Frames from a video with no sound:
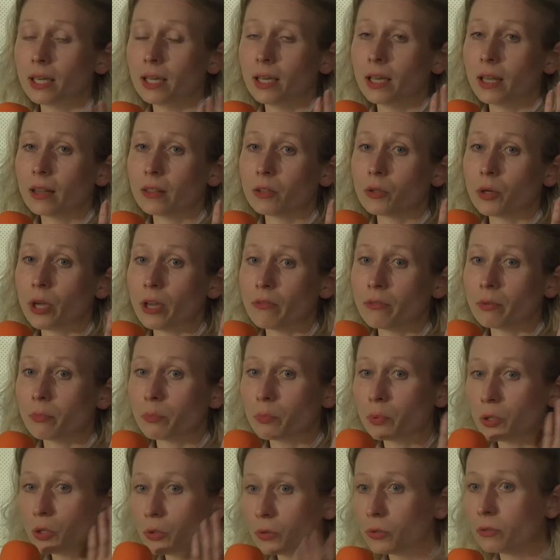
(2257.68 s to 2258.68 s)
to have a
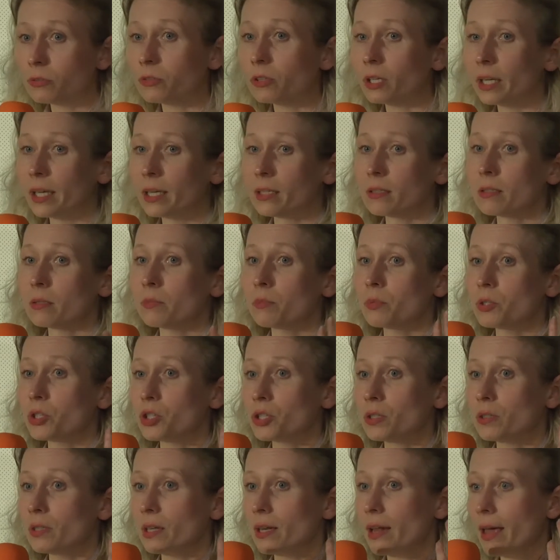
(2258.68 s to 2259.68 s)
beautiful
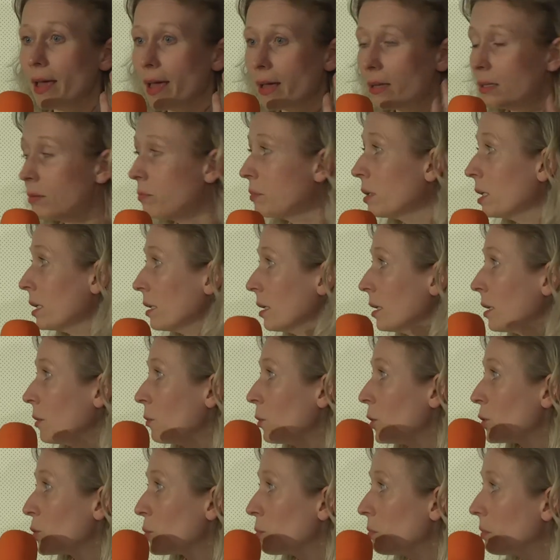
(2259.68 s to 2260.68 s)
exhibition that had a meaning,
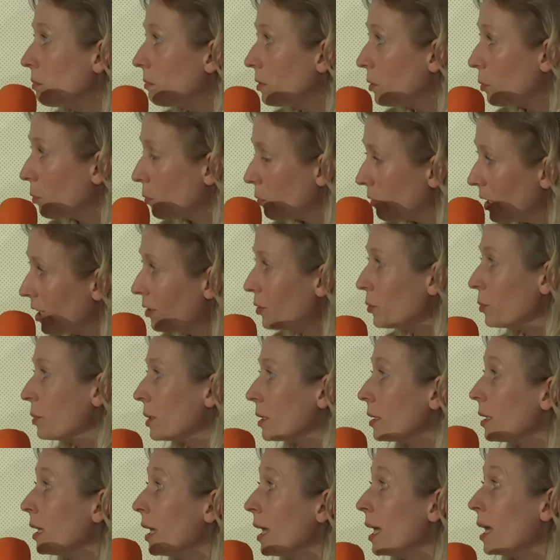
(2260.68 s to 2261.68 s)
was
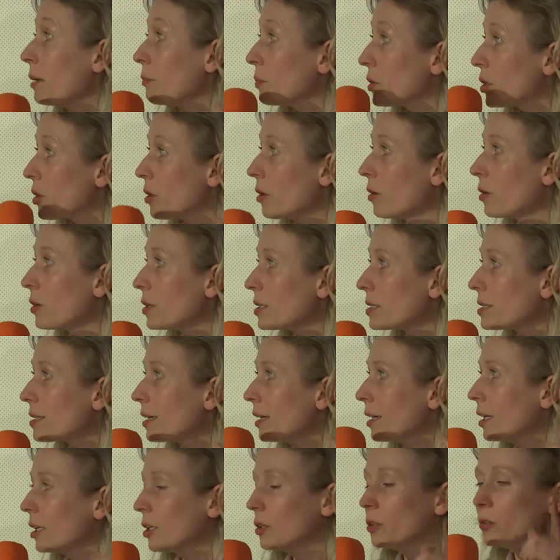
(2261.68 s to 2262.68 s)
valuable, because
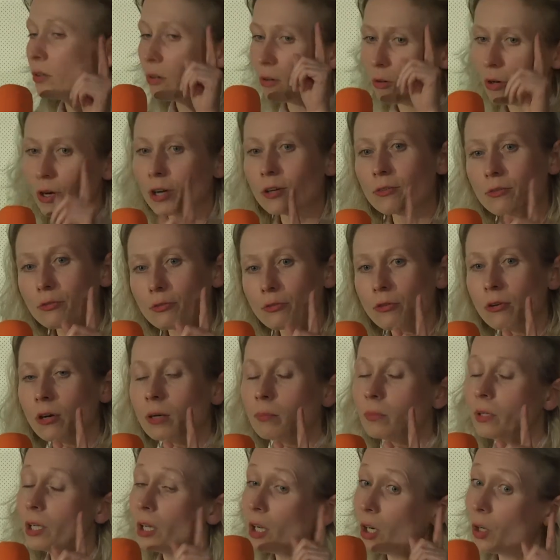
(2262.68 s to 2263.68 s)
you learned
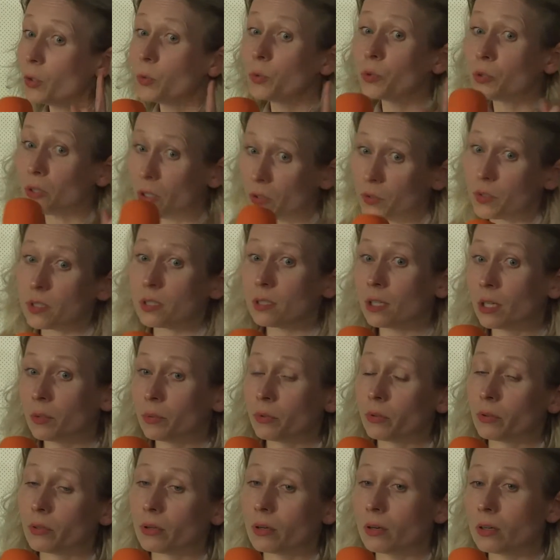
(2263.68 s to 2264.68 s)
from, oh, don't start
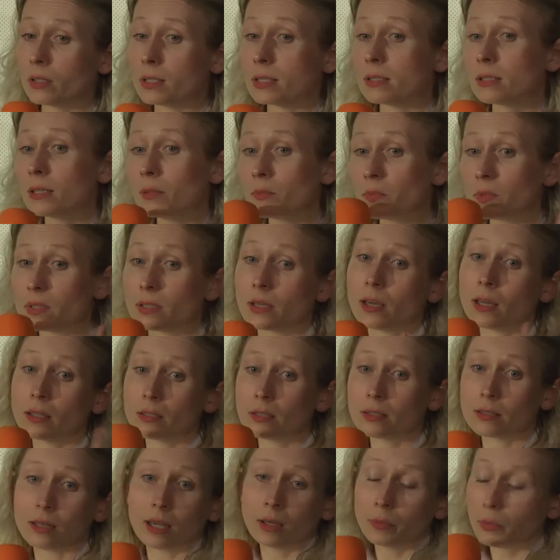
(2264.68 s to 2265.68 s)
with the concept,
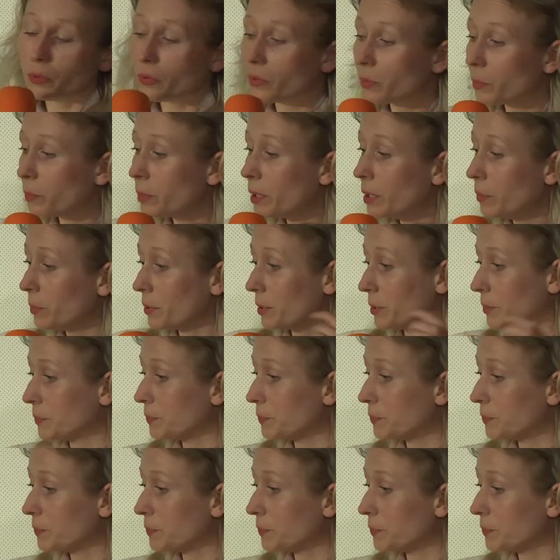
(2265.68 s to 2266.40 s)
start with the people.